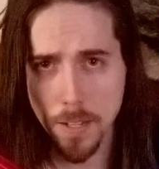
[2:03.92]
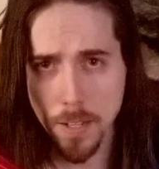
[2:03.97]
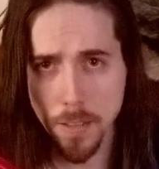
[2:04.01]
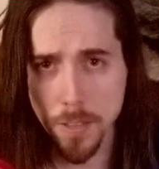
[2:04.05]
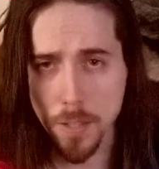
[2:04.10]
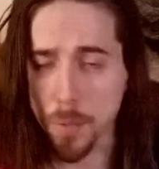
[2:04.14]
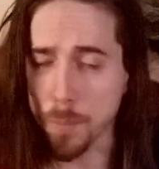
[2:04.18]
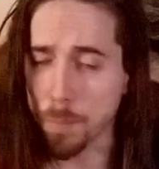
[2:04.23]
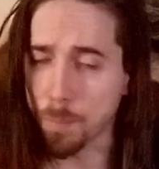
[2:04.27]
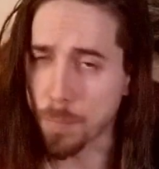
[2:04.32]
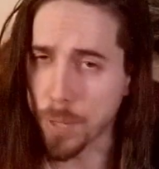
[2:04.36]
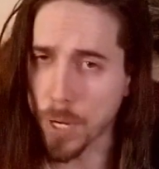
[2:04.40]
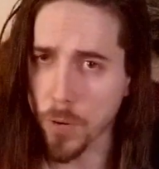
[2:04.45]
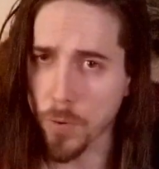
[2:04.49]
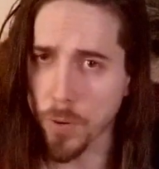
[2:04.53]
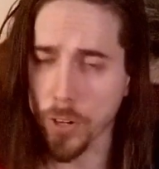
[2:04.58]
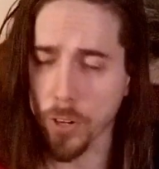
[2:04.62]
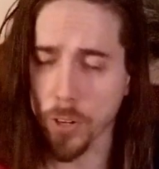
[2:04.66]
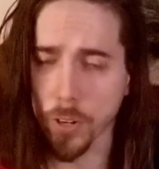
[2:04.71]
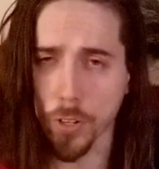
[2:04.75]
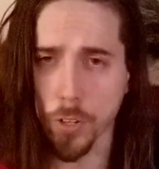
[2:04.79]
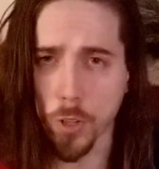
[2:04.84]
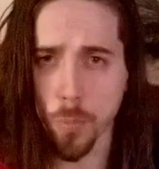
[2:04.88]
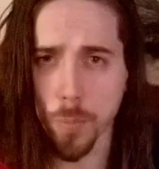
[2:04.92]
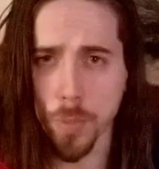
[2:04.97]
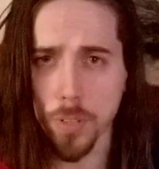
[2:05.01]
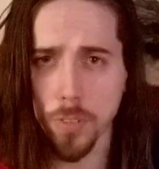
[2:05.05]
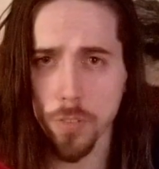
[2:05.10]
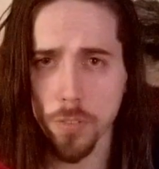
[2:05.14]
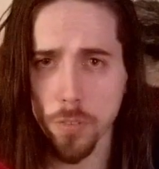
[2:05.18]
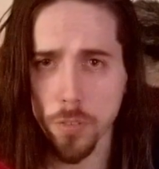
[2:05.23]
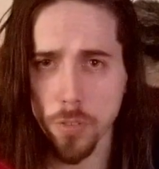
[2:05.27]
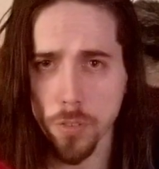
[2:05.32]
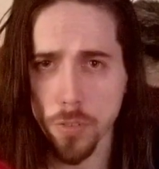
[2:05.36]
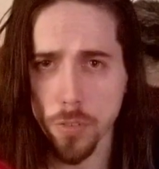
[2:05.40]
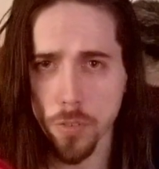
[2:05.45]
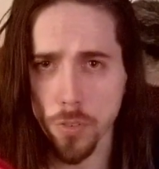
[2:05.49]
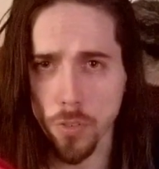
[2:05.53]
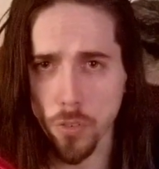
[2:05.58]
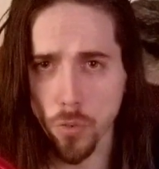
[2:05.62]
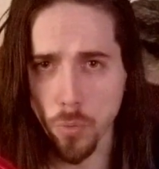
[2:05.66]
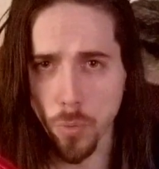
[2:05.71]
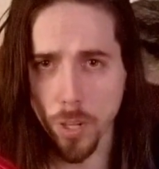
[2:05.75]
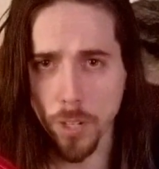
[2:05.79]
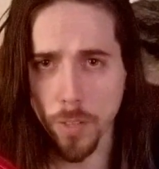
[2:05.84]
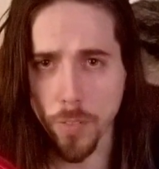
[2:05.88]
The Imperial humans
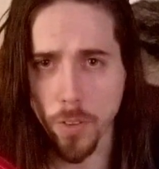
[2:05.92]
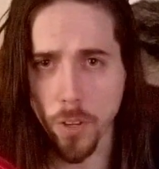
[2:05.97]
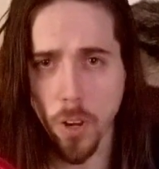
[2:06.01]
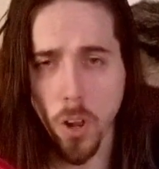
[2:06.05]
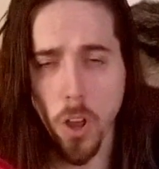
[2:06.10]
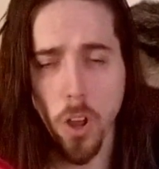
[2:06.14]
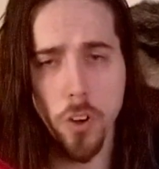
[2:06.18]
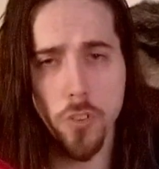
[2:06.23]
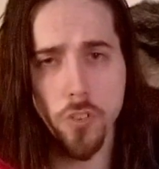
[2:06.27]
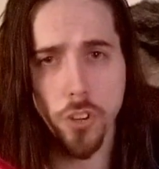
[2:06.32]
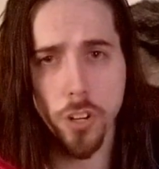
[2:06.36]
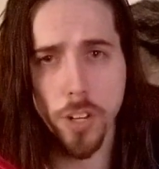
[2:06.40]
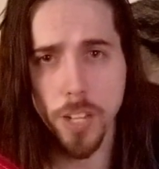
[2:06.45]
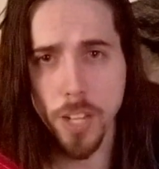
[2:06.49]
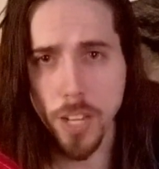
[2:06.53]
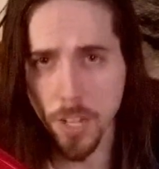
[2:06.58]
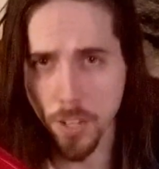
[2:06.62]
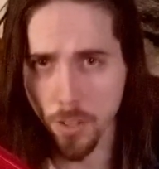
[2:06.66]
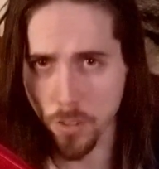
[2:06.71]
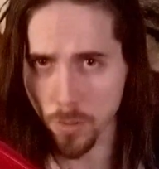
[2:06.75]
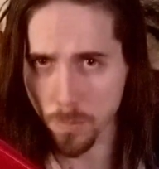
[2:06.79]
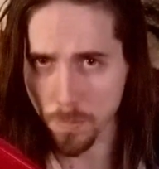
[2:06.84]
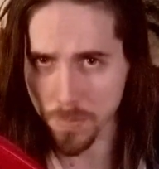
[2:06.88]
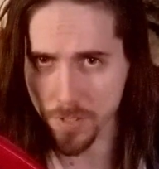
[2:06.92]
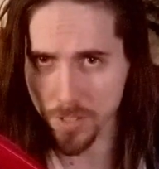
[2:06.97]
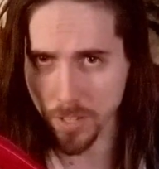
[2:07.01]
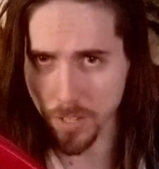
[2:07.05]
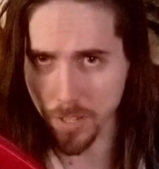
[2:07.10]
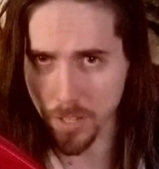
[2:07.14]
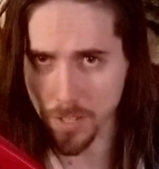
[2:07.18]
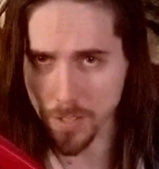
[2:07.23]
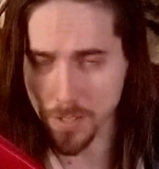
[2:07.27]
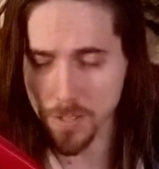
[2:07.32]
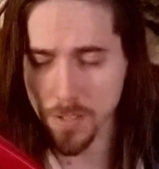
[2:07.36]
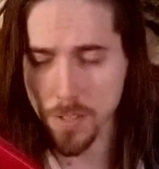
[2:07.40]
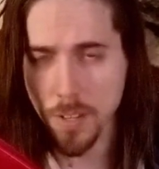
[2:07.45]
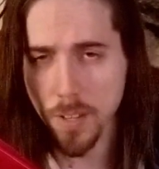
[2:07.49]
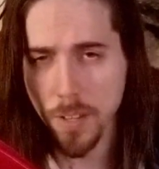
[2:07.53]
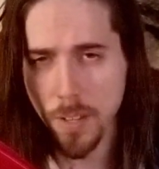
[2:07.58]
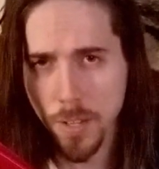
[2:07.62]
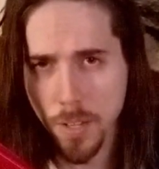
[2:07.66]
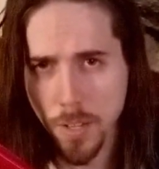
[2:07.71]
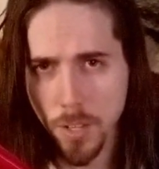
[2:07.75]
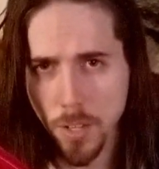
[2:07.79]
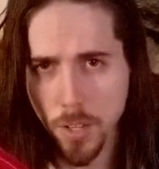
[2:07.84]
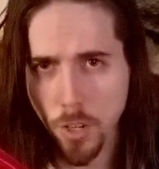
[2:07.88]
dwell in the larger kingdom cities,
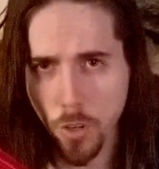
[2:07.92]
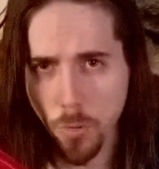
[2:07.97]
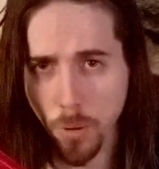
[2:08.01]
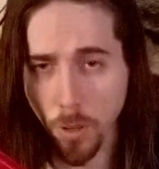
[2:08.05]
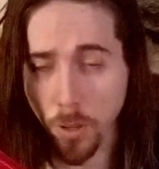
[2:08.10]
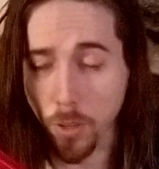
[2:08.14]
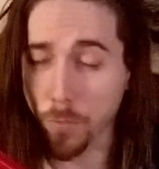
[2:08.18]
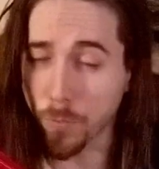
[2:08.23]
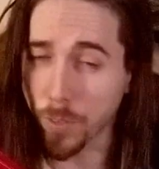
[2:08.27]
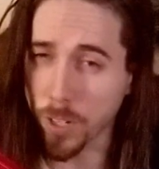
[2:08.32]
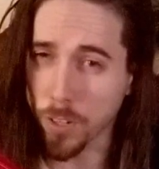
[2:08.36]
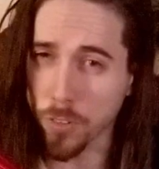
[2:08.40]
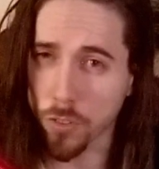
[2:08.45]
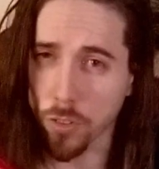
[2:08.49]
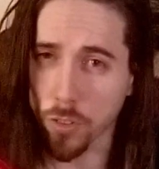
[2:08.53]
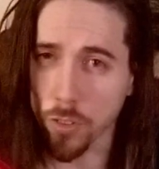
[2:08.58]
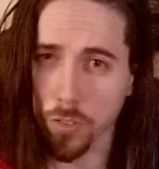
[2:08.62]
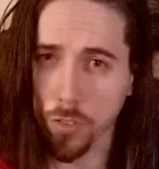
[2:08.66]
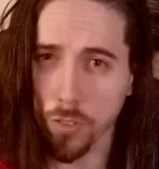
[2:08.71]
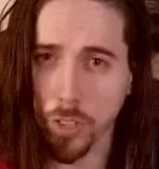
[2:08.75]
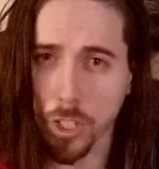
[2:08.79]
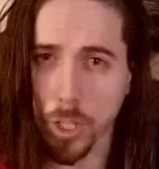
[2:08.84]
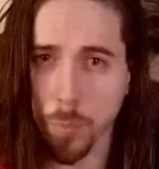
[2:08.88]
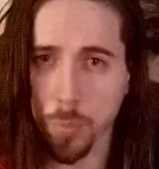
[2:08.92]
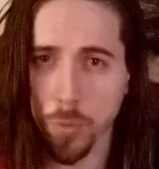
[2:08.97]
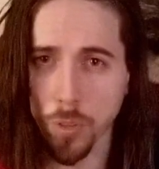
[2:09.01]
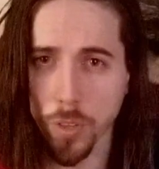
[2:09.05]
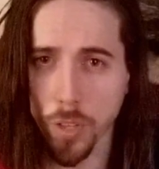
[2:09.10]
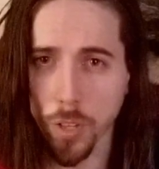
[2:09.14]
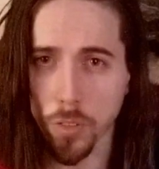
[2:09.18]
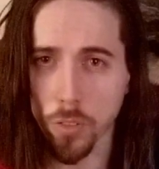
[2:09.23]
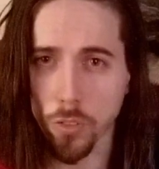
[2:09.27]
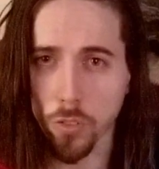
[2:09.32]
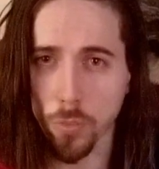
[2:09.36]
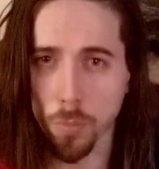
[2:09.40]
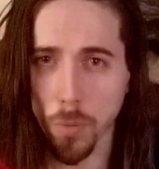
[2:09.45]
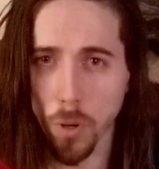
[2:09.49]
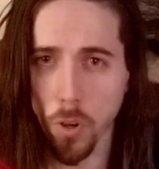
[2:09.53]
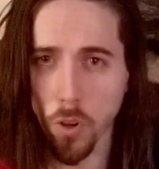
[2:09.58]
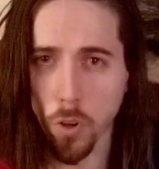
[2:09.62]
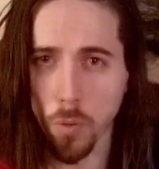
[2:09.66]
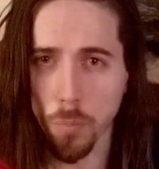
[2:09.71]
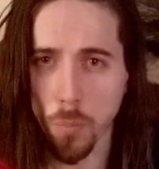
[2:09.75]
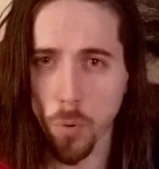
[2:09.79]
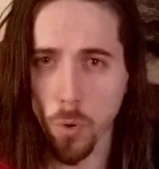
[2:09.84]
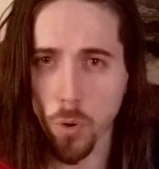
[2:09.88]
while the villagers keep to their
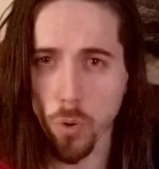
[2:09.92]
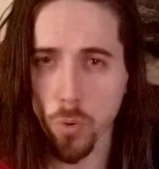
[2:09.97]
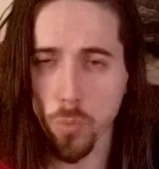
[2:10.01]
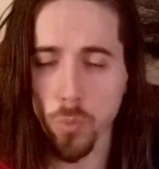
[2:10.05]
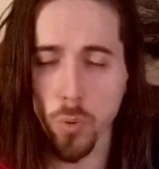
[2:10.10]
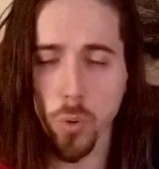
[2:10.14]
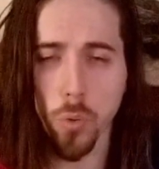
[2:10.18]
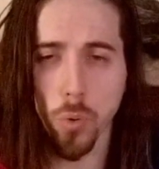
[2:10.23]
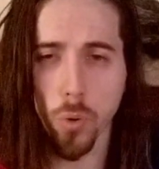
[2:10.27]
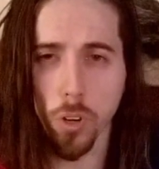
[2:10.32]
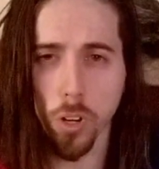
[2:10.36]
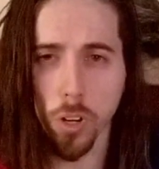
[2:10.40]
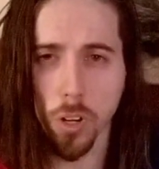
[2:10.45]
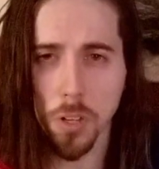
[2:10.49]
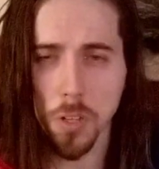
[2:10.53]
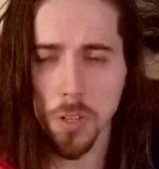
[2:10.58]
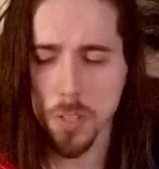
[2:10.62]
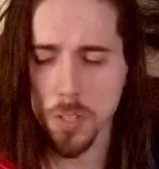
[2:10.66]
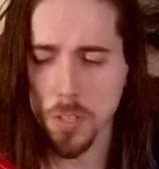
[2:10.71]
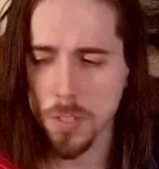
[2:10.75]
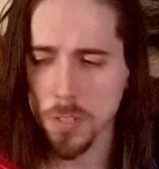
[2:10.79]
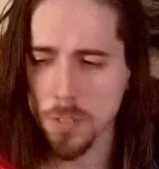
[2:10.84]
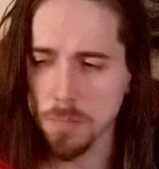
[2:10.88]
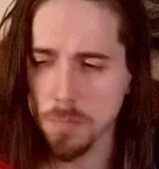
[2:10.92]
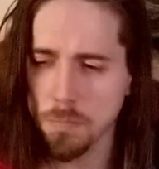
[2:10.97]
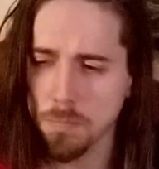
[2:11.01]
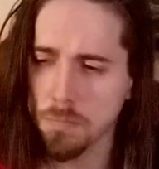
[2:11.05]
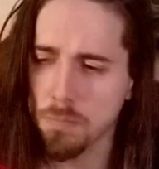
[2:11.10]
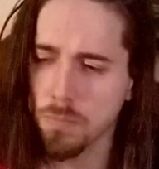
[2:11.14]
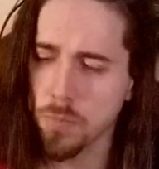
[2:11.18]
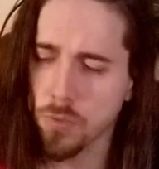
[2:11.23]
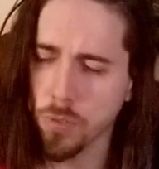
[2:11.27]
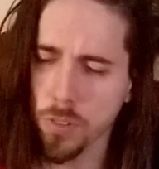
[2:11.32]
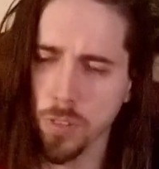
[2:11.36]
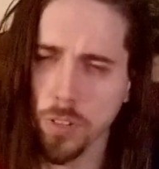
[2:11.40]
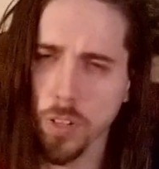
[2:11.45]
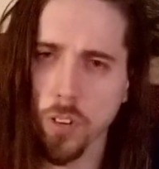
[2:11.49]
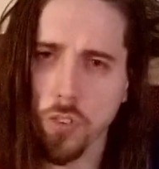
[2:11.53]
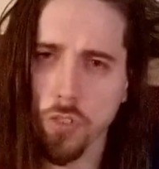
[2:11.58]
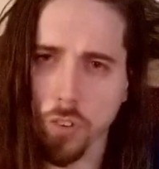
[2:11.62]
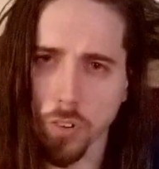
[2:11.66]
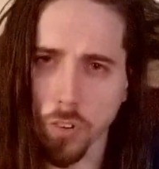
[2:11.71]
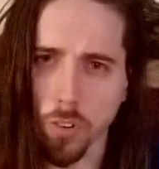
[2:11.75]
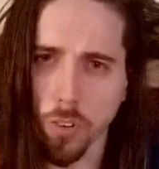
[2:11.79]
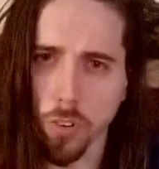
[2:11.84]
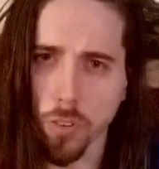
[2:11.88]
small, more rural,
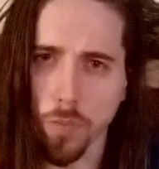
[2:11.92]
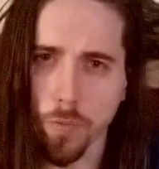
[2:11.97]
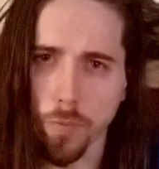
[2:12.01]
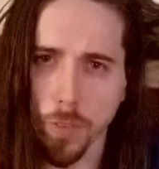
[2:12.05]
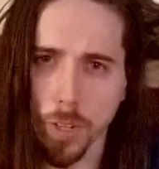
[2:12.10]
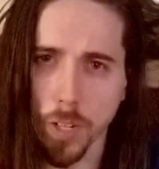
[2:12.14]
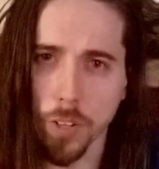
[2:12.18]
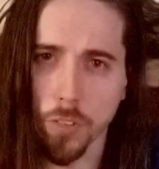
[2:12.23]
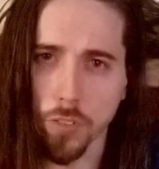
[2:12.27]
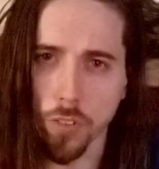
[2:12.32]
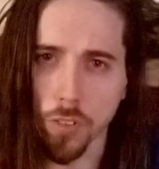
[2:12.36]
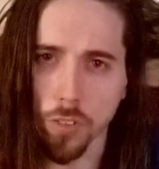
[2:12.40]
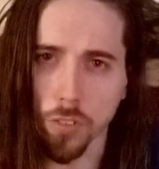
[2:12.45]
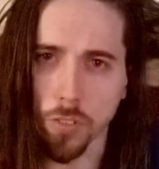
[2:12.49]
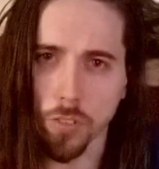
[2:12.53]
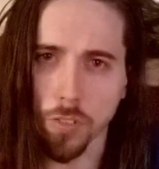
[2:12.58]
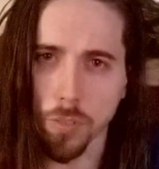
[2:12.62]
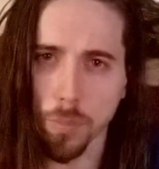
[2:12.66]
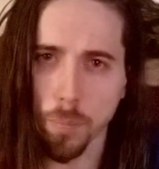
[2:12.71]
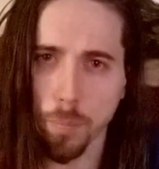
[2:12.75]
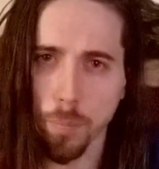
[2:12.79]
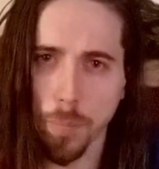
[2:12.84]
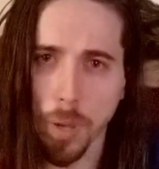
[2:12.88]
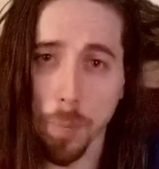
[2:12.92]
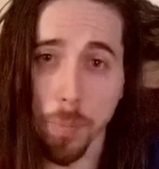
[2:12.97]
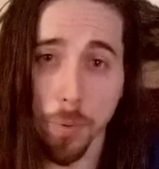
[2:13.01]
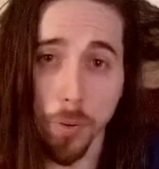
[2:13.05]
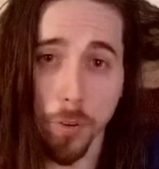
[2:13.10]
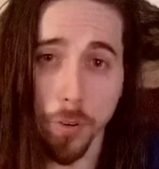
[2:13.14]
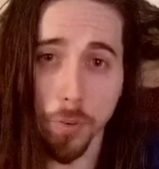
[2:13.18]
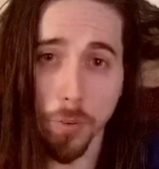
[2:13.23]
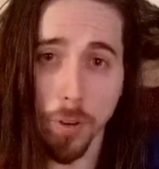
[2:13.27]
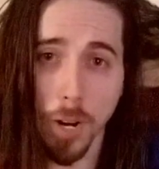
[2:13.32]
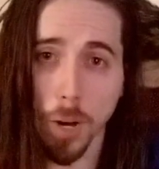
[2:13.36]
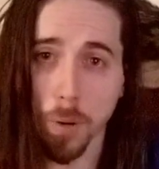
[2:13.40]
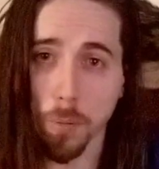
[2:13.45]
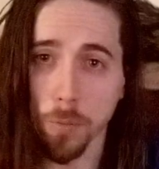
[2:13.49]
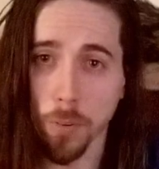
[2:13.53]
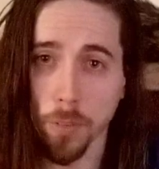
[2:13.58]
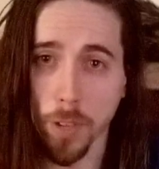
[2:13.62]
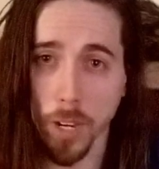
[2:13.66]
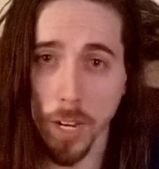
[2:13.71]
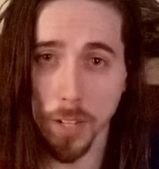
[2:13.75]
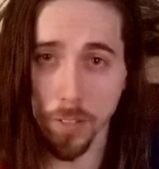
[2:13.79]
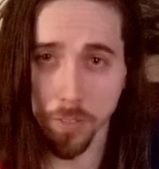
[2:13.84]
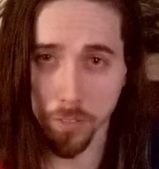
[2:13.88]
traditional villages peppered around
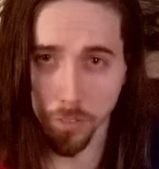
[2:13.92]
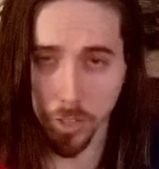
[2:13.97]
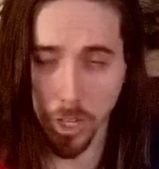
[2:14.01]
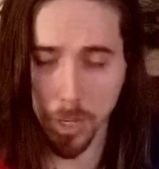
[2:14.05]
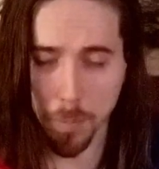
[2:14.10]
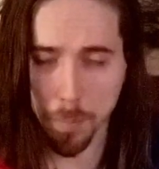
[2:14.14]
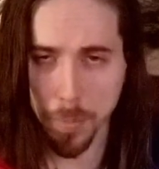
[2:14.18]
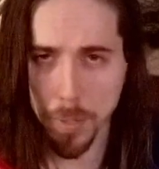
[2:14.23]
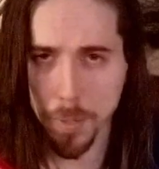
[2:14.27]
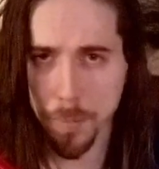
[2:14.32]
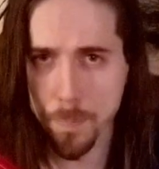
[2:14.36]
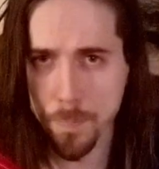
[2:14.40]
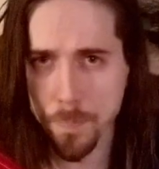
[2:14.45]
the landscape.